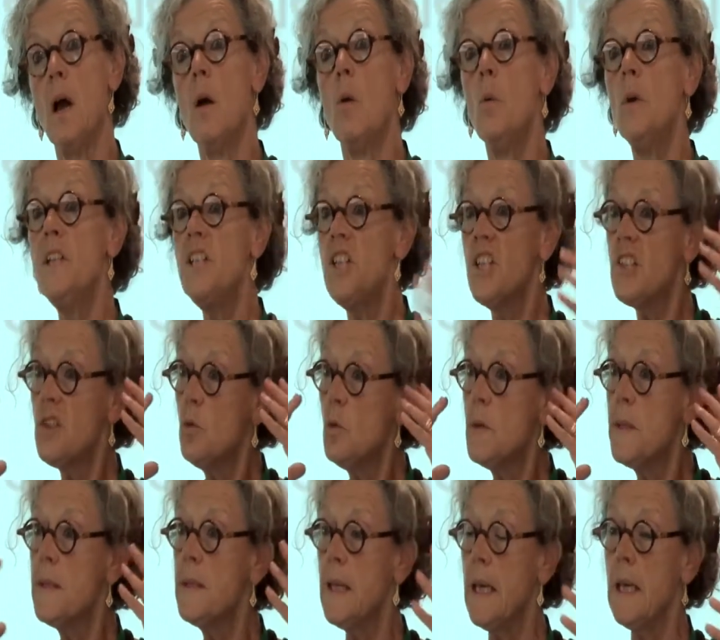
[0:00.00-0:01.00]
which is to
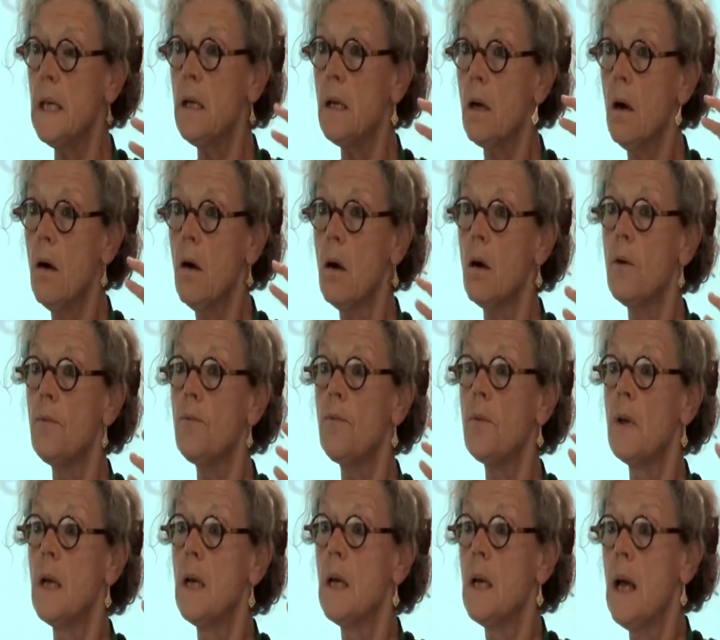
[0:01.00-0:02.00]
think of
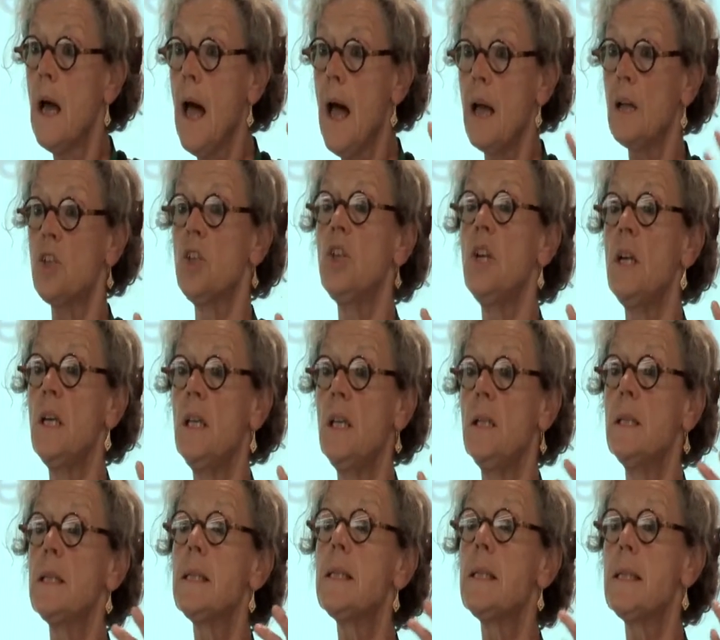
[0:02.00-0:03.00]
actually
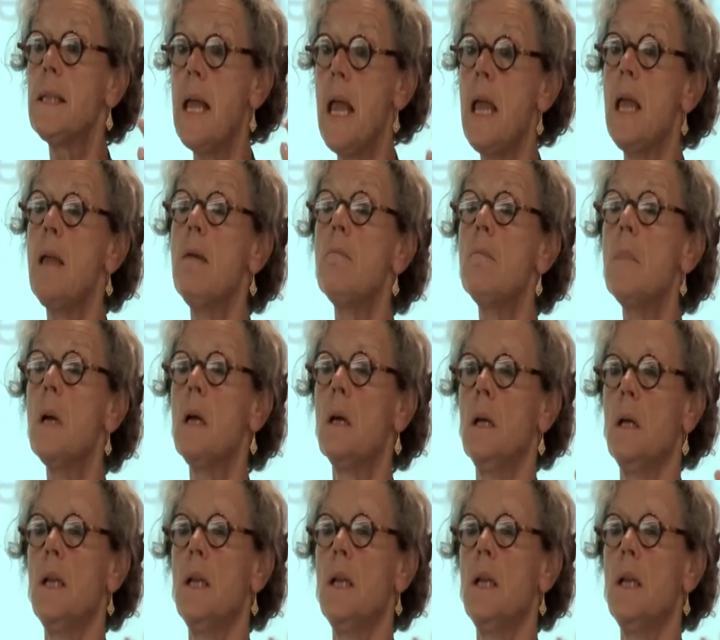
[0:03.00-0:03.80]
the same,